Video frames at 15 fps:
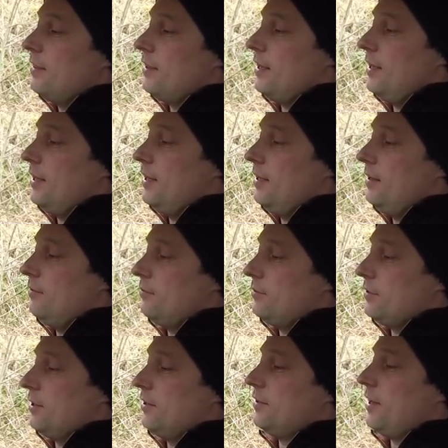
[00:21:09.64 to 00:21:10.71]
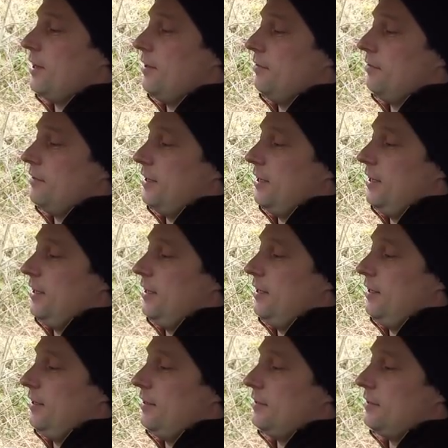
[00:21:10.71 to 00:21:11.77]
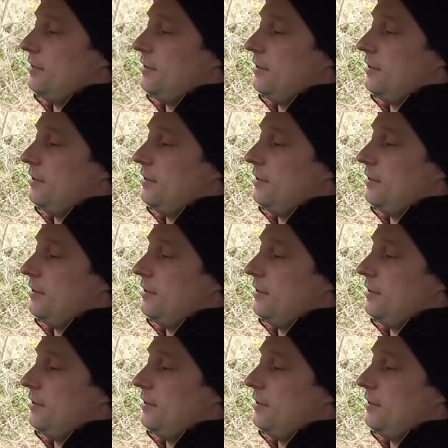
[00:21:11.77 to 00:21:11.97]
The result of the